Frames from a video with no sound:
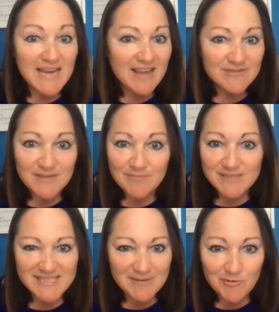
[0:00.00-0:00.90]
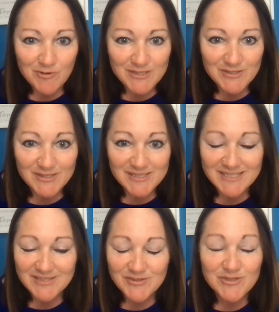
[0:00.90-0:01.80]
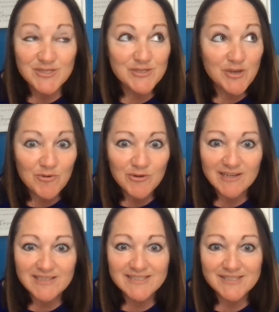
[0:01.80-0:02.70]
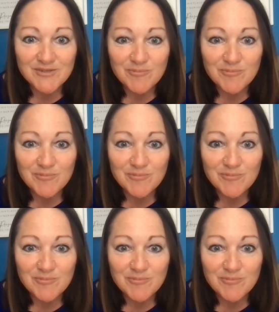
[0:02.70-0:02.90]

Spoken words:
have some of the same questions. And you're just so nice and so